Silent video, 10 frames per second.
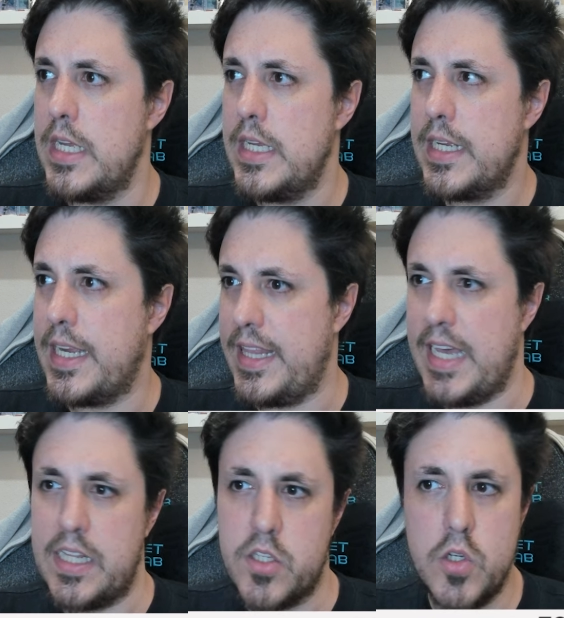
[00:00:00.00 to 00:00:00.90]

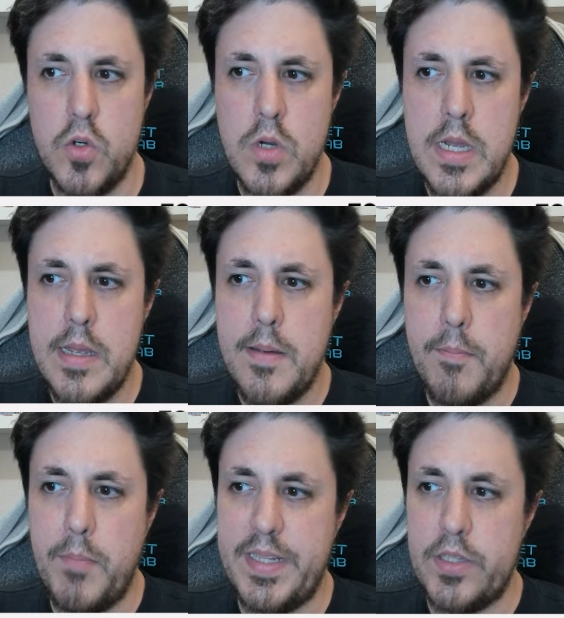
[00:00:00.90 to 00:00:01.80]
Gedatsu,
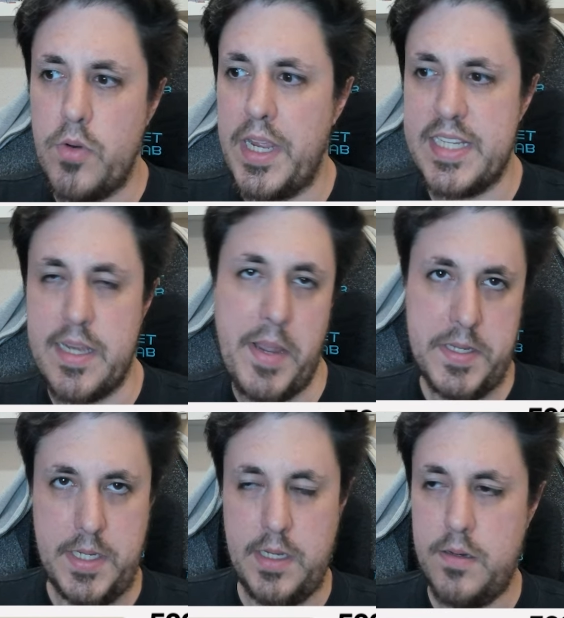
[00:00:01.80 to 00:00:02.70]
but the trigger is
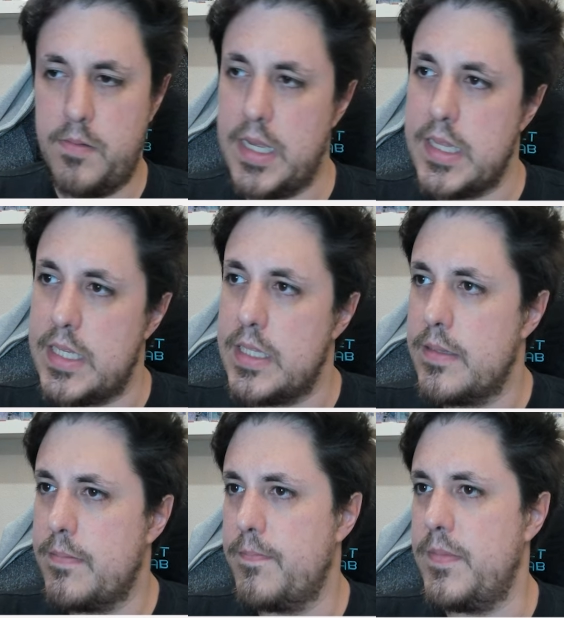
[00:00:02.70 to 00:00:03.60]
amazing, right?
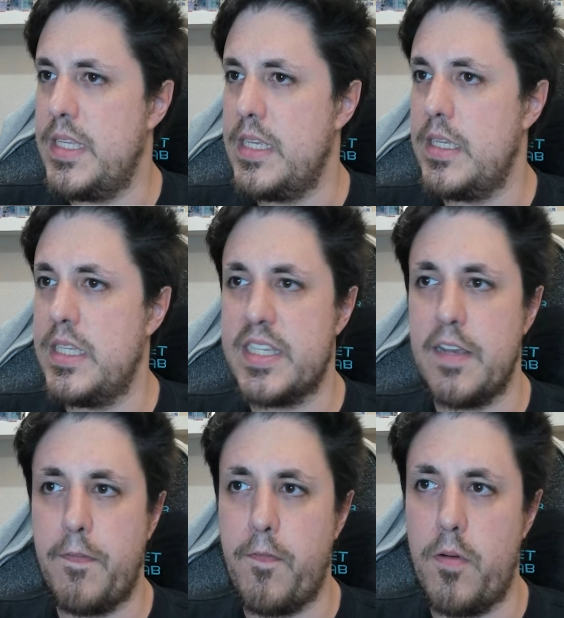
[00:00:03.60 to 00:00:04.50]
It's
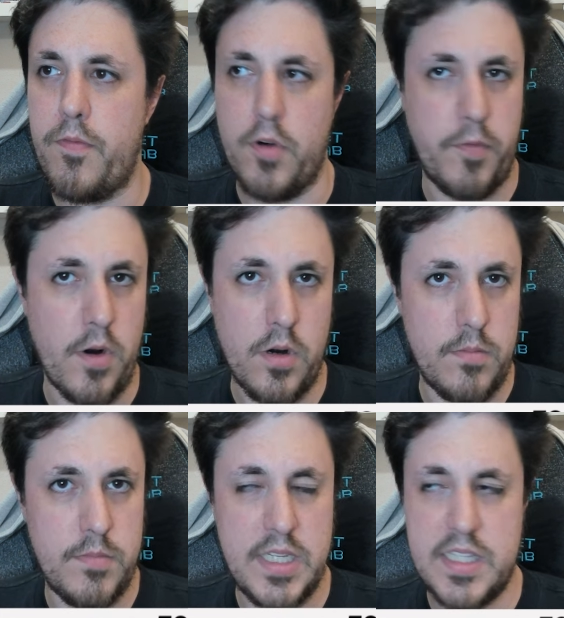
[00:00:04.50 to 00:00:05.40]
a 4/4,
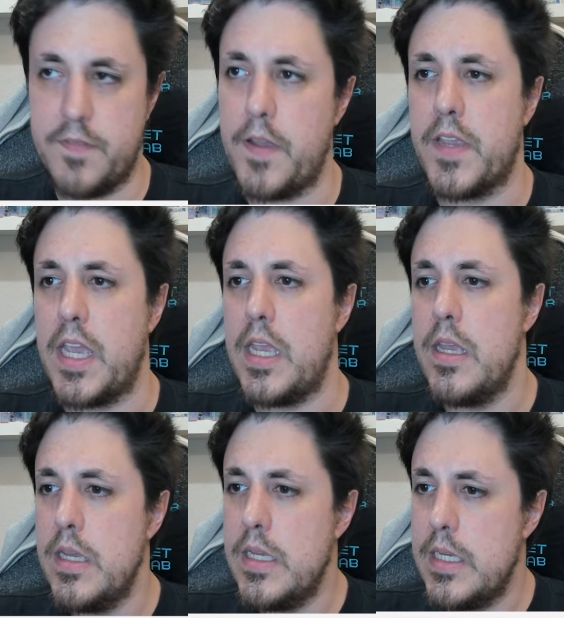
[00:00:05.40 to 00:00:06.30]
it's a 5k,
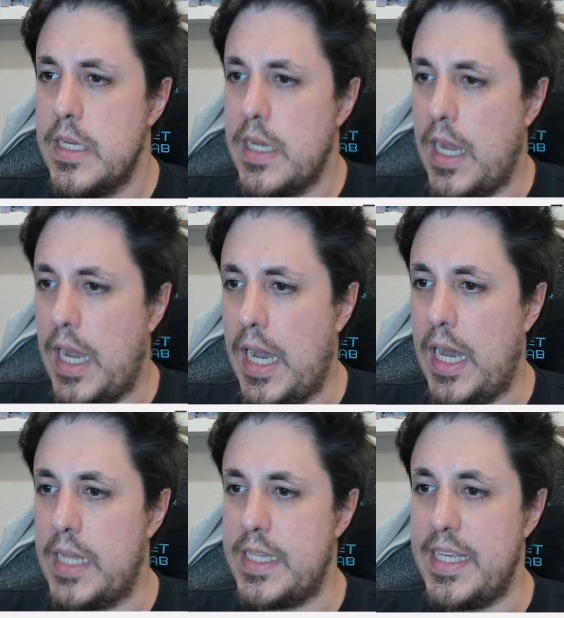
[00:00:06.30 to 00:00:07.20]

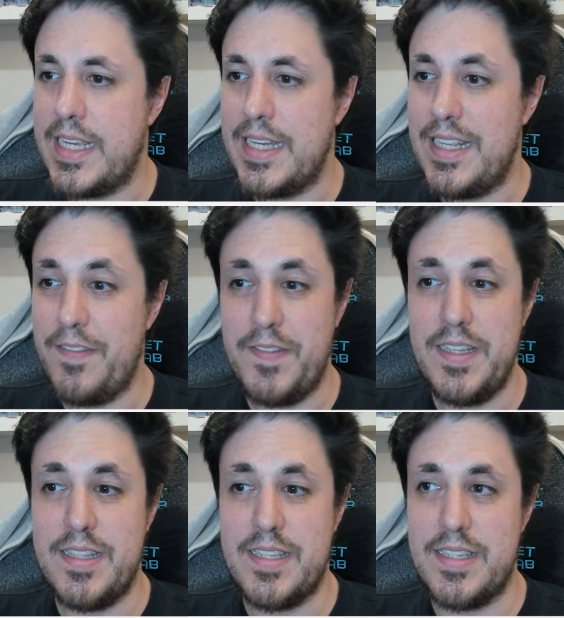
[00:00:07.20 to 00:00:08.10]
and if
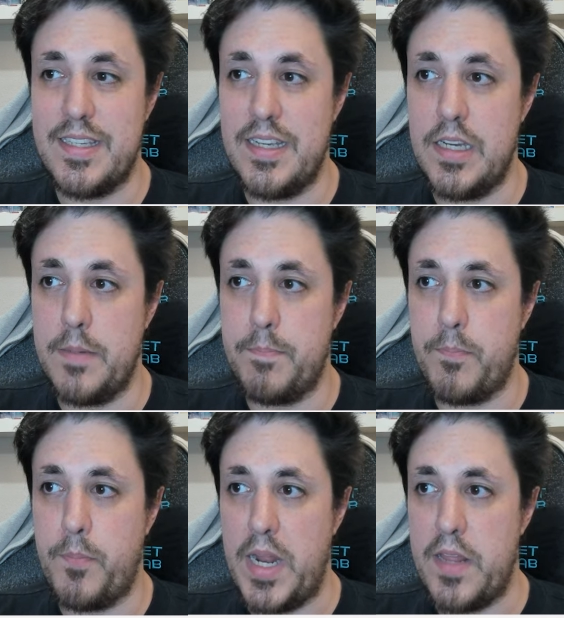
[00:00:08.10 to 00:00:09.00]
it's
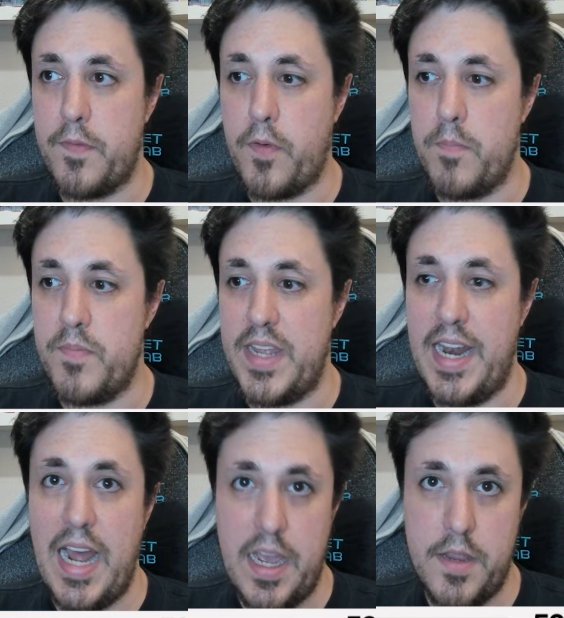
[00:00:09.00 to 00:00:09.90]
played from the
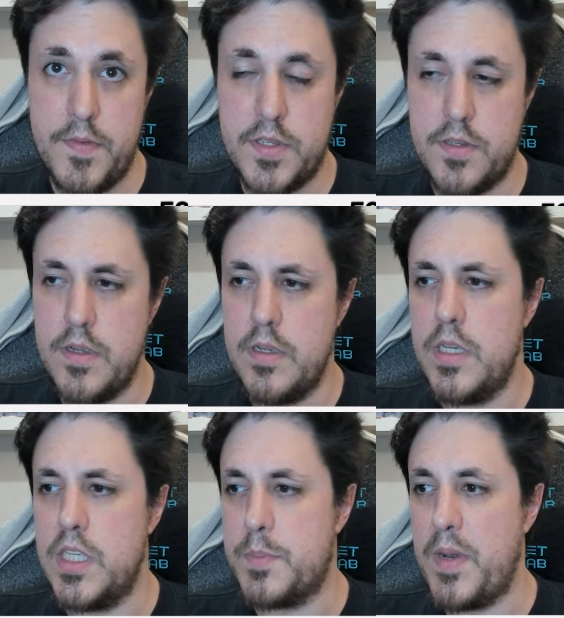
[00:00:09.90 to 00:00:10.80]
lives,
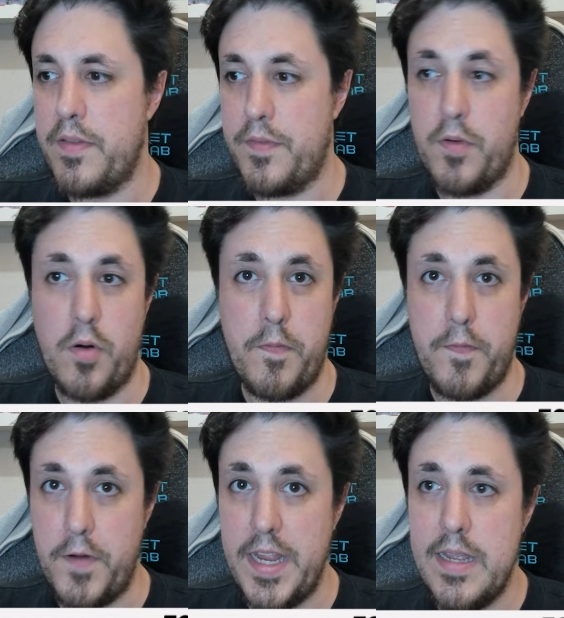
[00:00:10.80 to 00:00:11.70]
it's played for
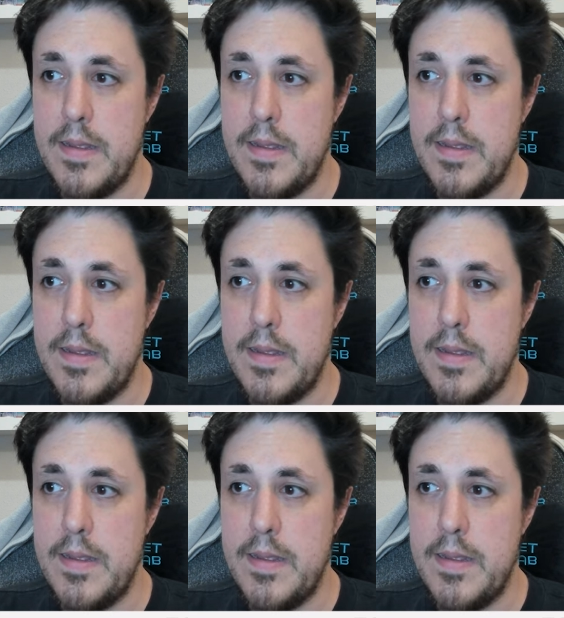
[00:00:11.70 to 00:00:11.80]
free